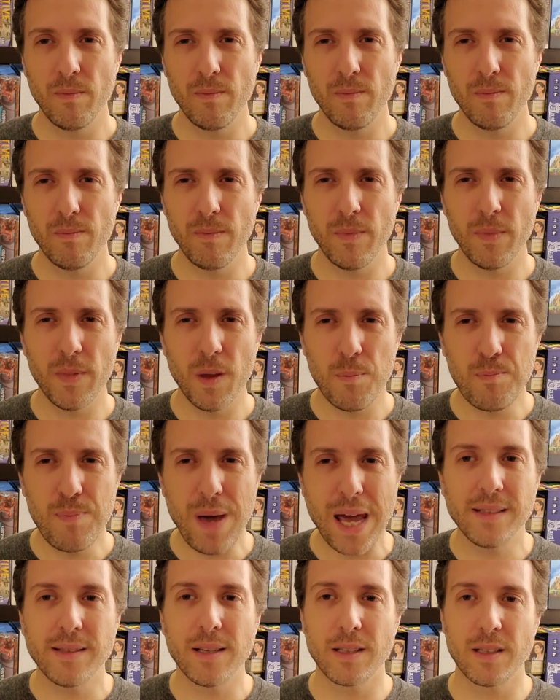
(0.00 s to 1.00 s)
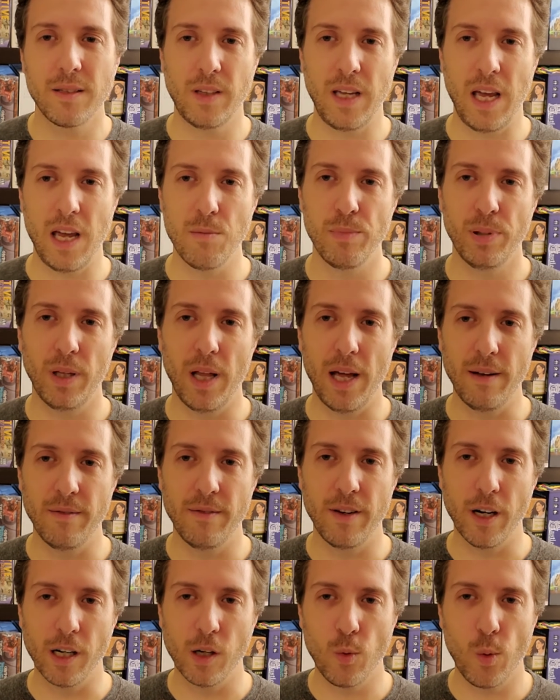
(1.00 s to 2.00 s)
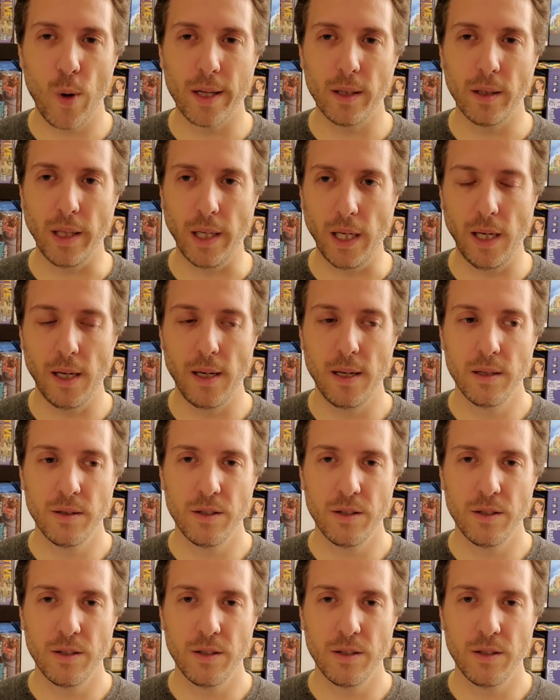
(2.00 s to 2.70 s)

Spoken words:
the basics of gameplay very quickly,